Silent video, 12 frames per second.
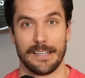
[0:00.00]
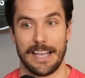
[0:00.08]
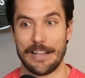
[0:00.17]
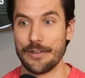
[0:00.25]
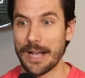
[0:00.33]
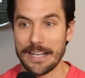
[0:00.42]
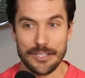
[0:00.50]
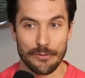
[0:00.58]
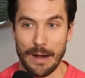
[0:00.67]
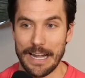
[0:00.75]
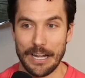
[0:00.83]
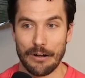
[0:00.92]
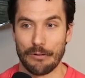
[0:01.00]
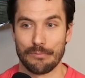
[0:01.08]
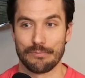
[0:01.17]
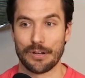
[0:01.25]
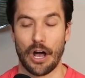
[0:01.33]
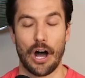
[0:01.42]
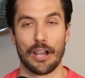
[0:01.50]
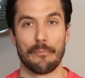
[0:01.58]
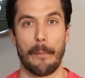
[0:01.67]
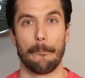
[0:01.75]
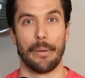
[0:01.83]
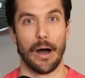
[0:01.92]
And you guys are ready to call him
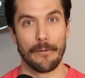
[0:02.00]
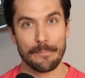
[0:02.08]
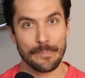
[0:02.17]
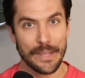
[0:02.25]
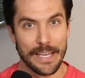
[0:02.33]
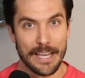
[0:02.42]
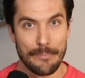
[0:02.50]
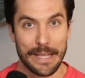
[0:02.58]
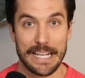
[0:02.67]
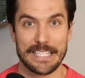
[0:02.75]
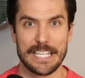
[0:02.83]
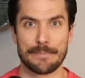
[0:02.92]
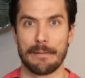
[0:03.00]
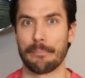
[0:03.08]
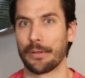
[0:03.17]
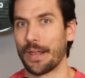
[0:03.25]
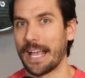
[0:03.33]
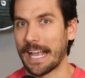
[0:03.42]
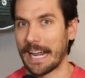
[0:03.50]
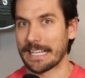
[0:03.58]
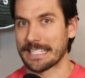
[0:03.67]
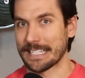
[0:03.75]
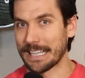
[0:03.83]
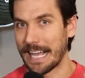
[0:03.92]
a bum because he's been playing at a
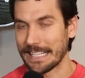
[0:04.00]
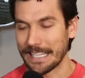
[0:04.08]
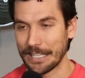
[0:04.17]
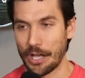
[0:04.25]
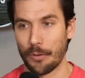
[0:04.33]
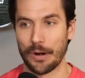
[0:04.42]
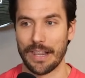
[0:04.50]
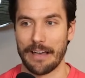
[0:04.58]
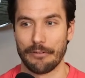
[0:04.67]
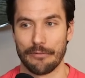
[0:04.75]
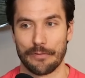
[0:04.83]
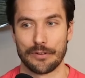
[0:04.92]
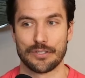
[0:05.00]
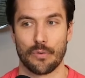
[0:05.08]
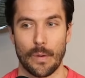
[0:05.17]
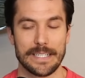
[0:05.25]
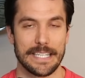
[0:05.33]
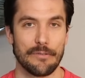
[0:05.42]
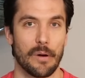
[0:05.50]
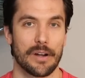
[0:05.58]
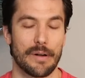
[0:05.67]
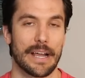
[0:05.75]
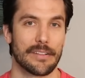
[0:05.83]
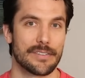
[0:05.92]
slightly lower level for
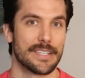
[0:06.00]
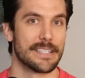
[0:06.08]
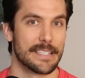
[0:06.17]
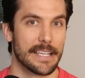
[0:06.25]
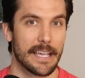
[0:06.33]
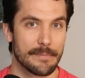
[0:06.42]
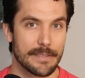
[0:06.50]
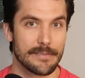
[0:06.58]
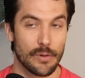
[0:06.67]
21 regular season games.